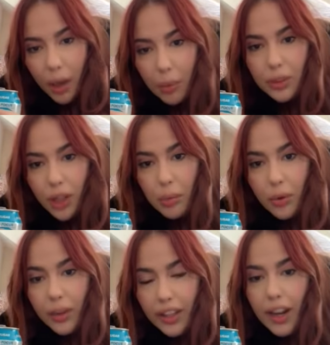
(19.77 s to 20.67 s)
double
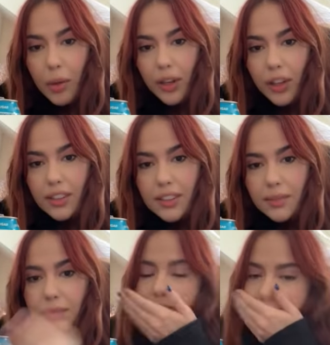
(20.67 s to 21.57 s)
double in and out burgers.
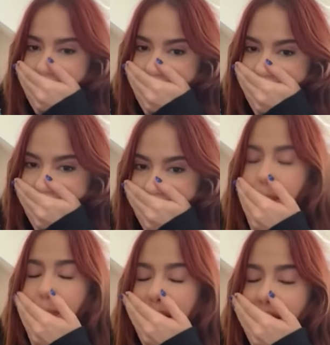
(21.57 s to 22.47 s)

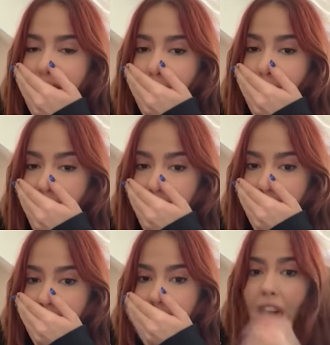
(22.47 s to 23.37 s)
Peter's
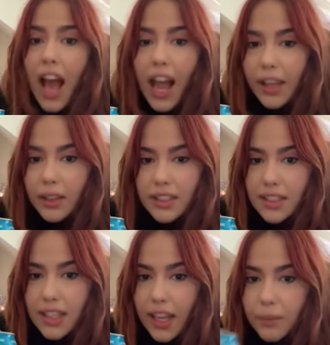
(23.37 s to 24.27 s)
fucking pissed. It's
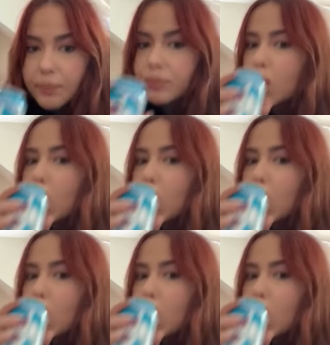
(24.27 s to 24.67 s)
insane.